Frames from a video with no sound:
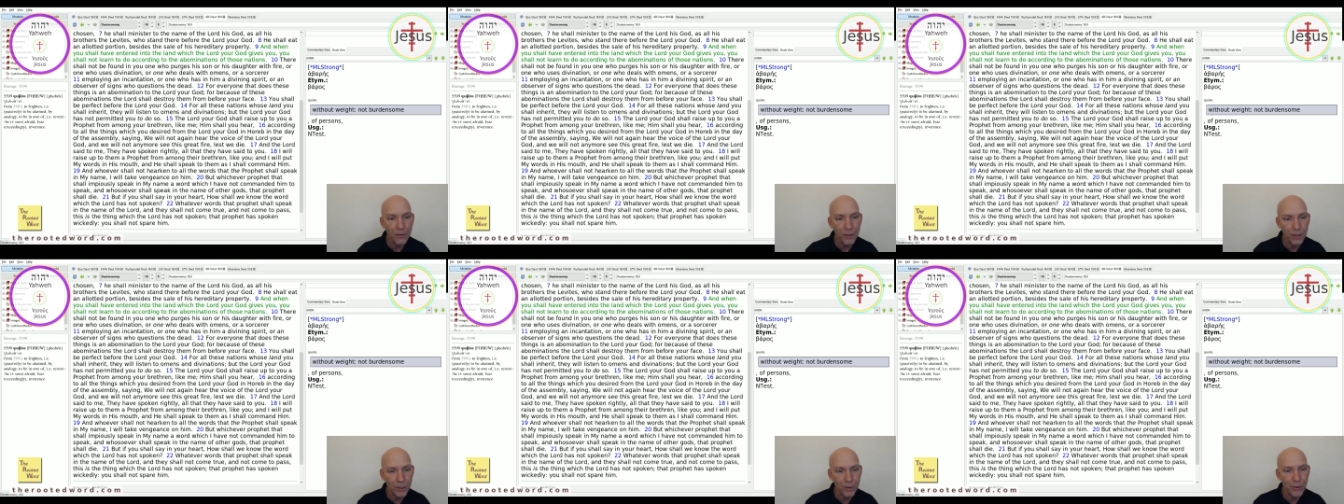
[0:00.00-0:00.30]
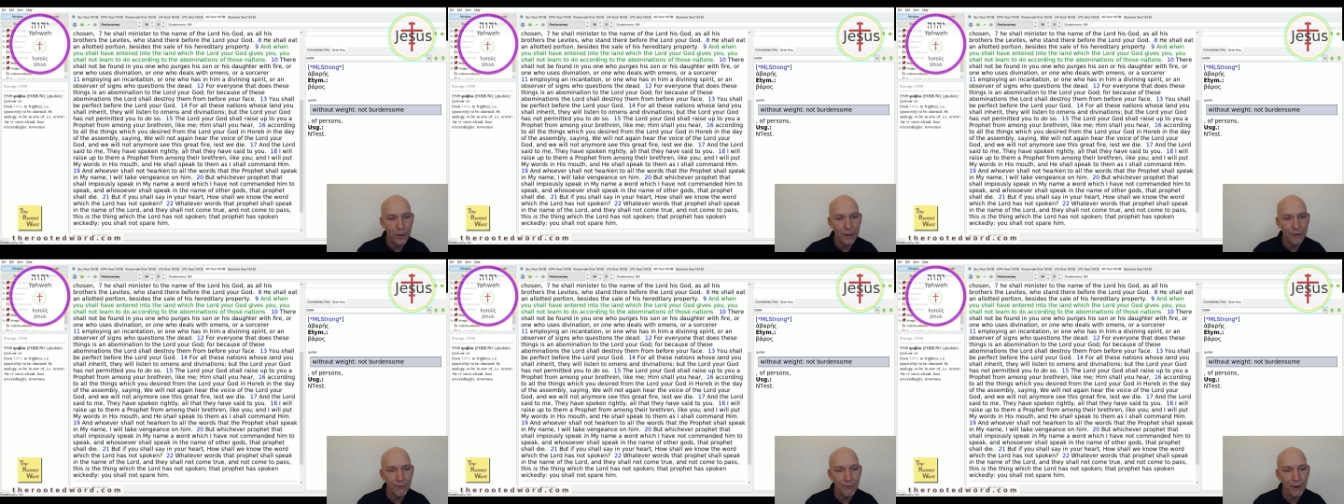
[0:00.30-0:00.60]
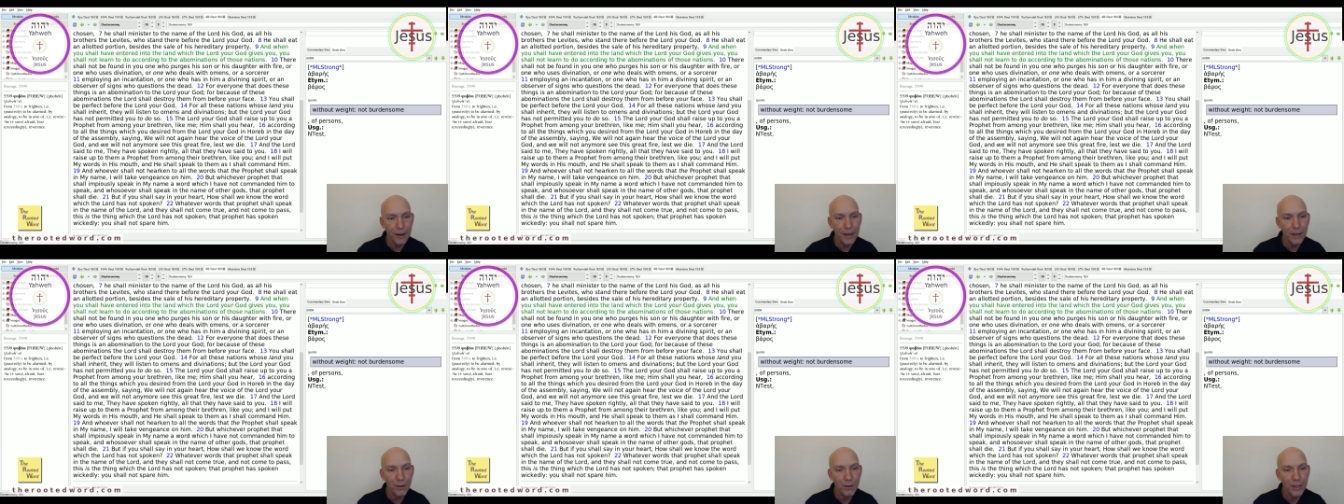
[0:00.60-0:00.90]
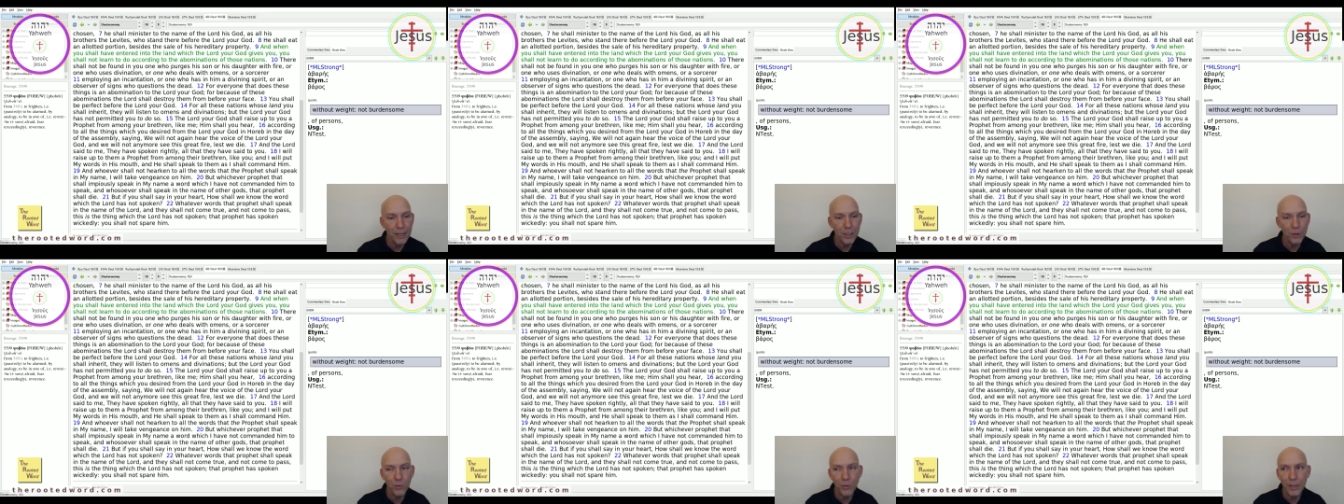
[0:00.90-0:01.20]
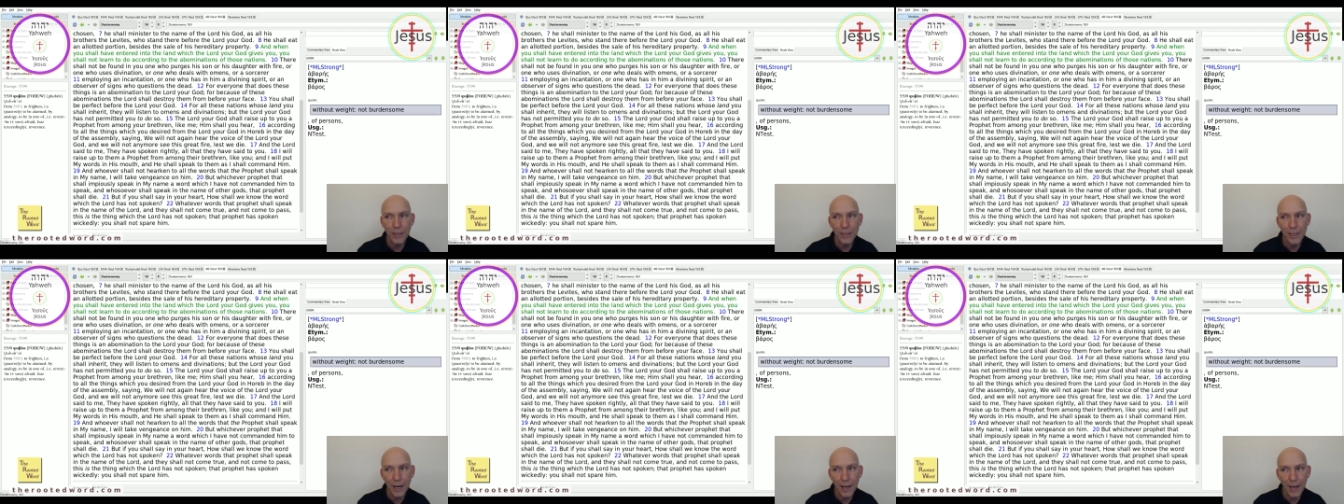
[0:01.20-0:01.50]
this great fire, lest
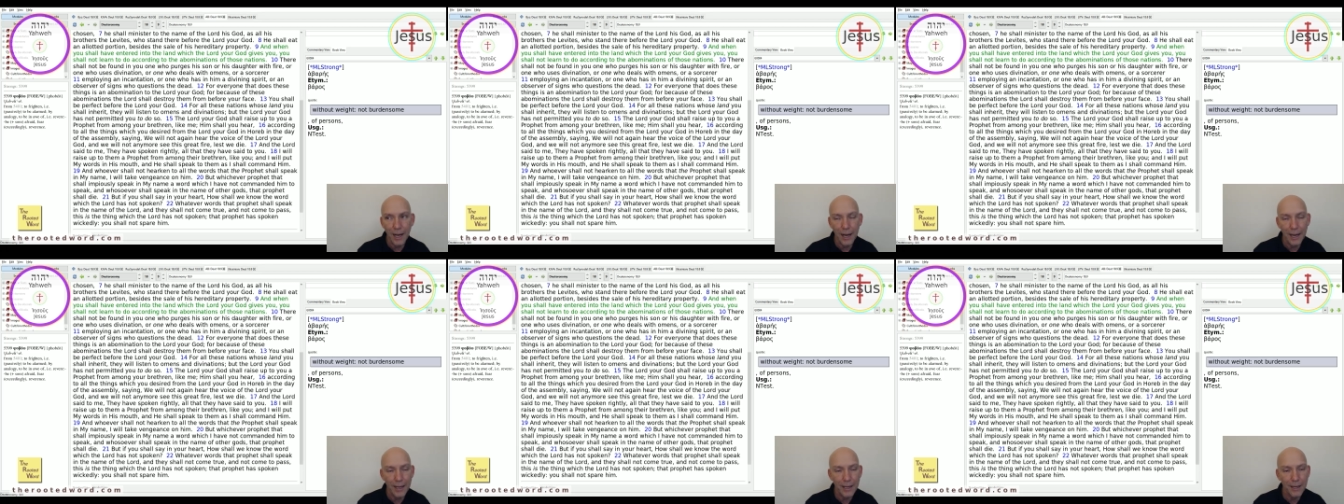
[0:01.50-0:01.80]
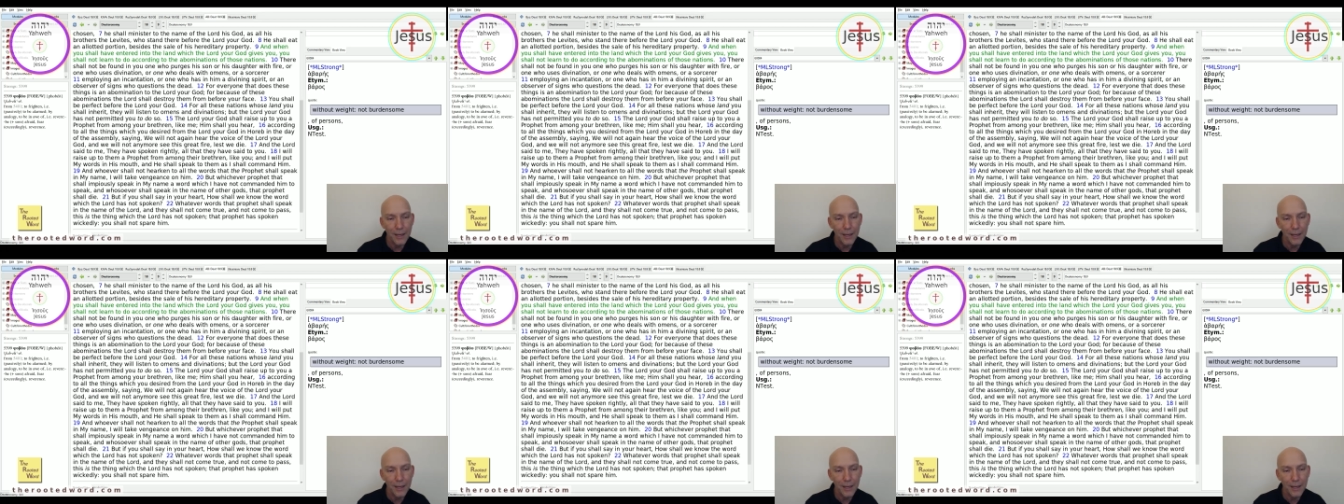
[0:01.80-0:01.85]
we die.